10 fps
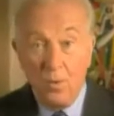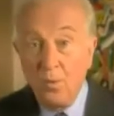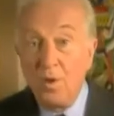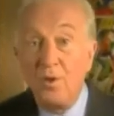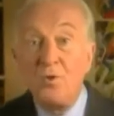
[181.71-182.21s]

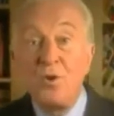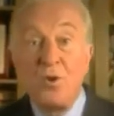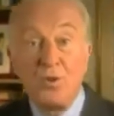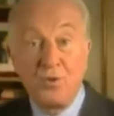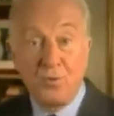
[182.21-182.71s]
when you know
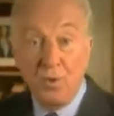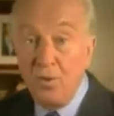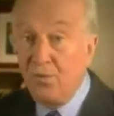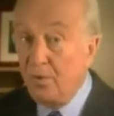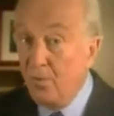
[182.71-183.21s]
the
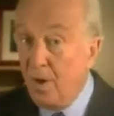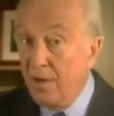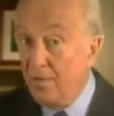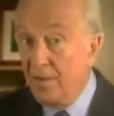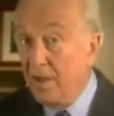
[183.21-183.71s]
truth of why
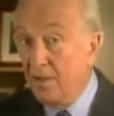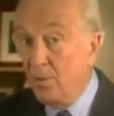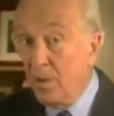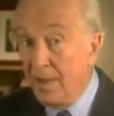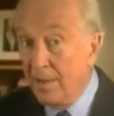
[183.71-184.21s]
you've gained the
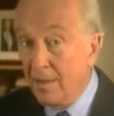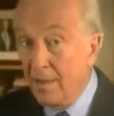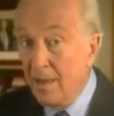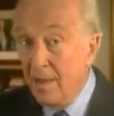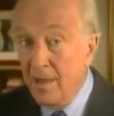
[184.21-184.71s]
weight
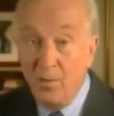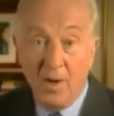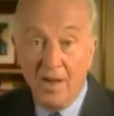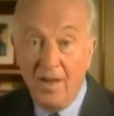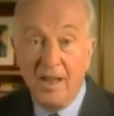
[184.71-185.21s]
and why
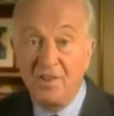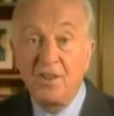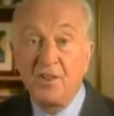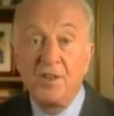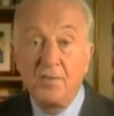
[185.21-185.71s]
you had
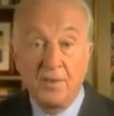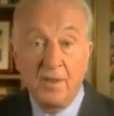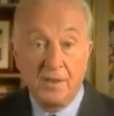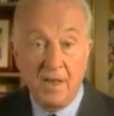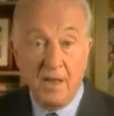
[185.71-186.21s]
such a
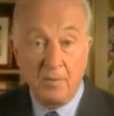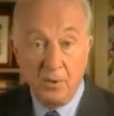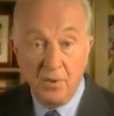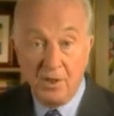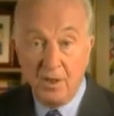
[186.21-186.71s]
difficult time
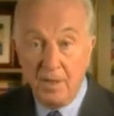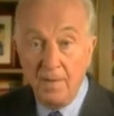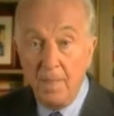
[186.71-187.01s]
losing it,